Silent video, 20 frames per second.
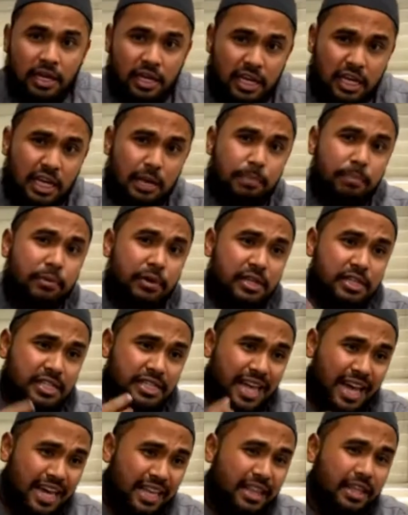Keep
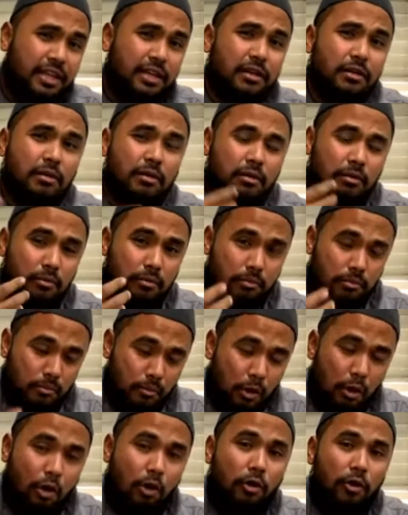recite it
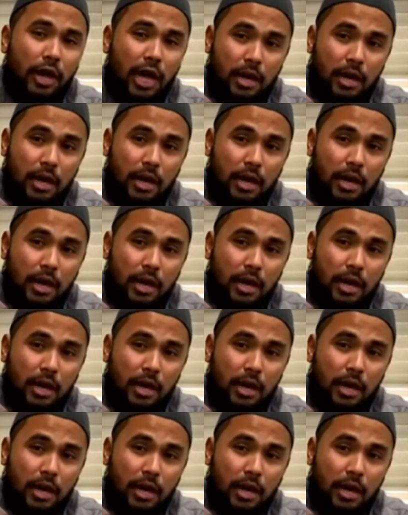more